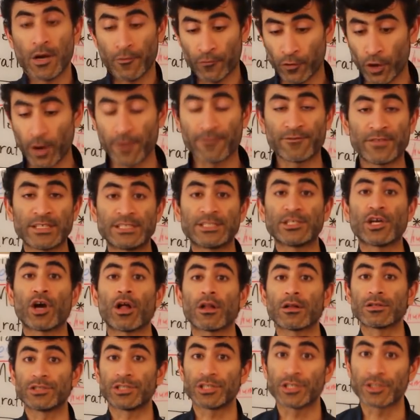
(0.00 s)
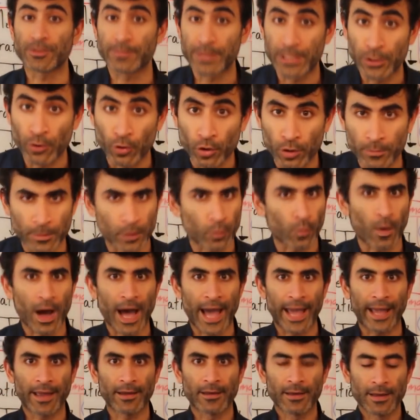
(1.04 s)
for our physiology to be normal.
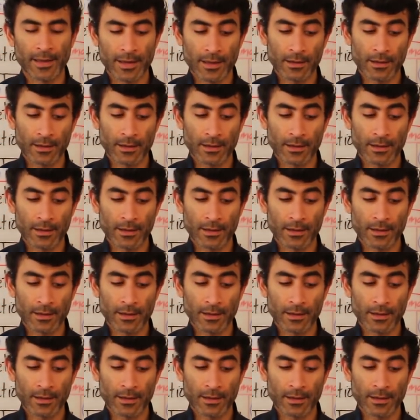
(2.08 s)
Why?